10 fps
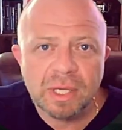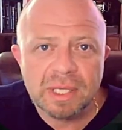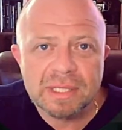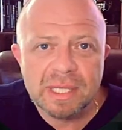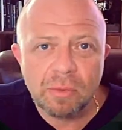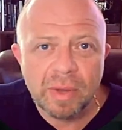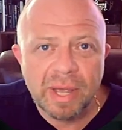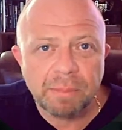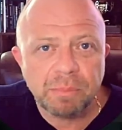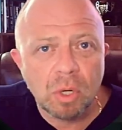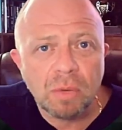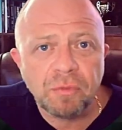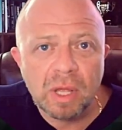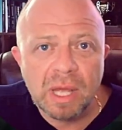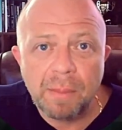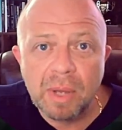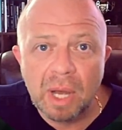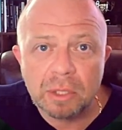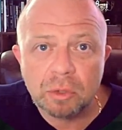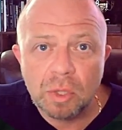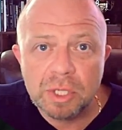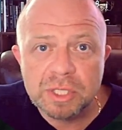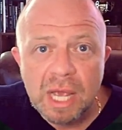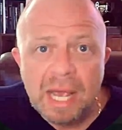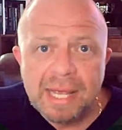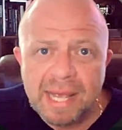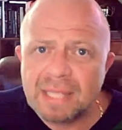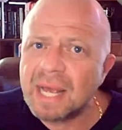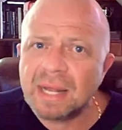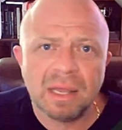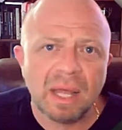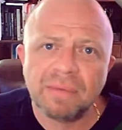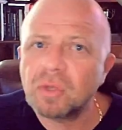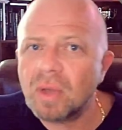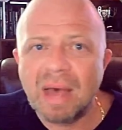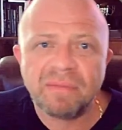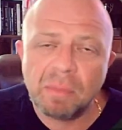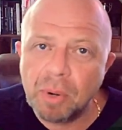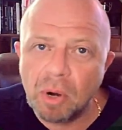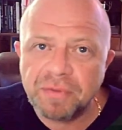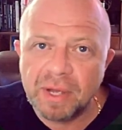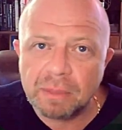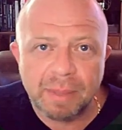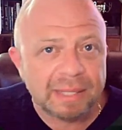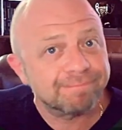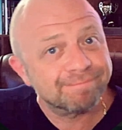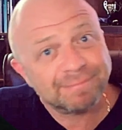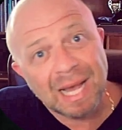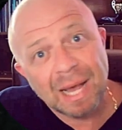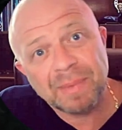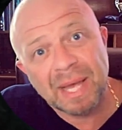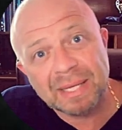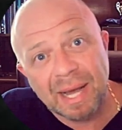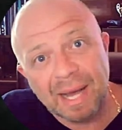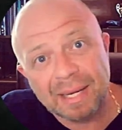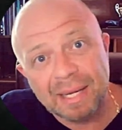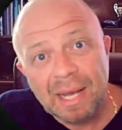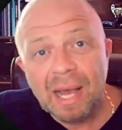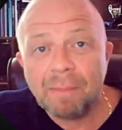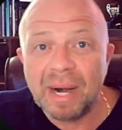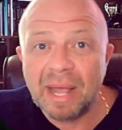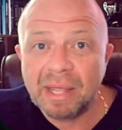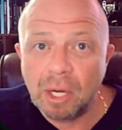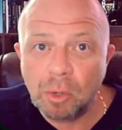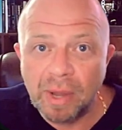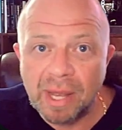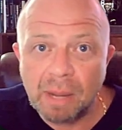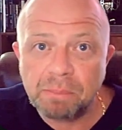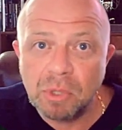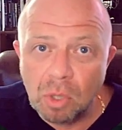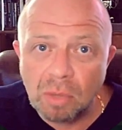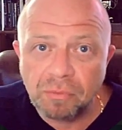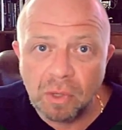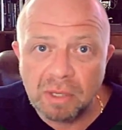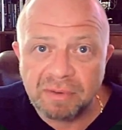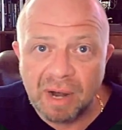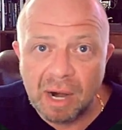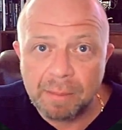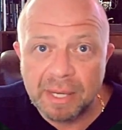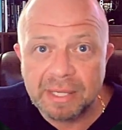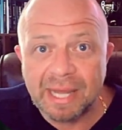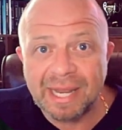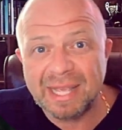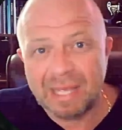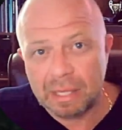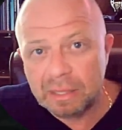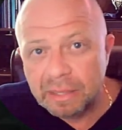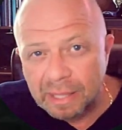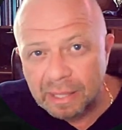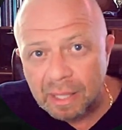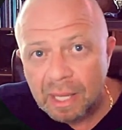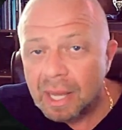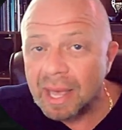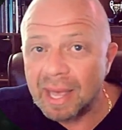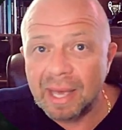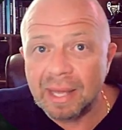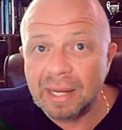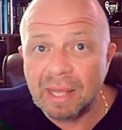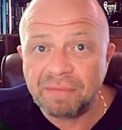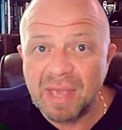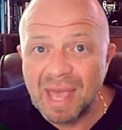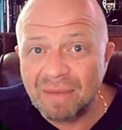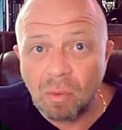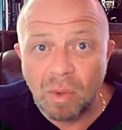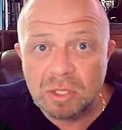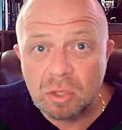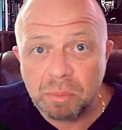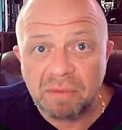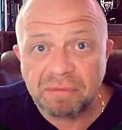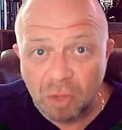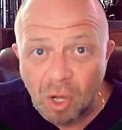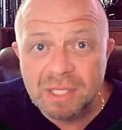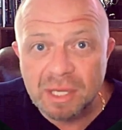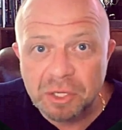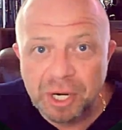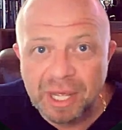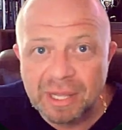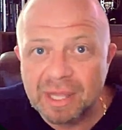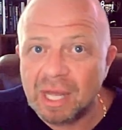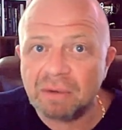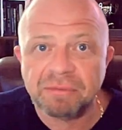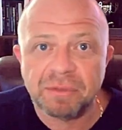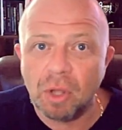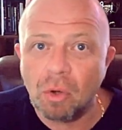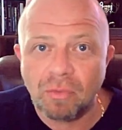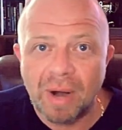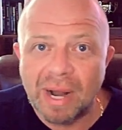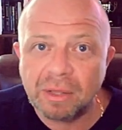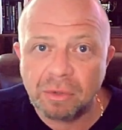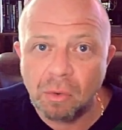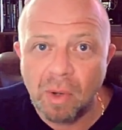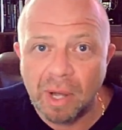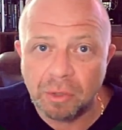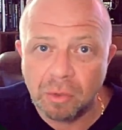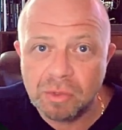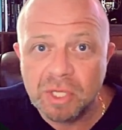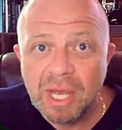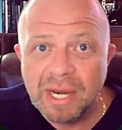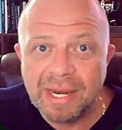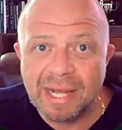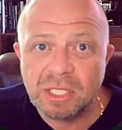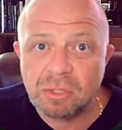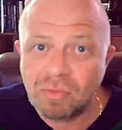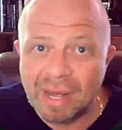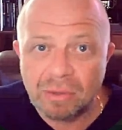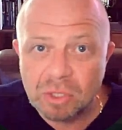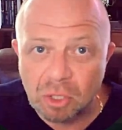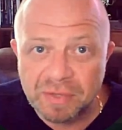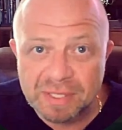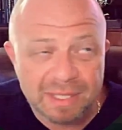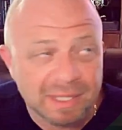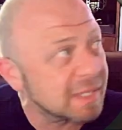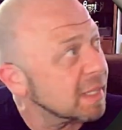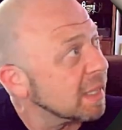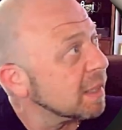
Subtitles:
you can see, we got beautiful gum contours. Yes, I'd love to have them perfect, but I'm not God, but I can create a beautiful environment that he can clean. And if he ever wants to put a floss underneath, it'll flow right through on those nice round surfaces.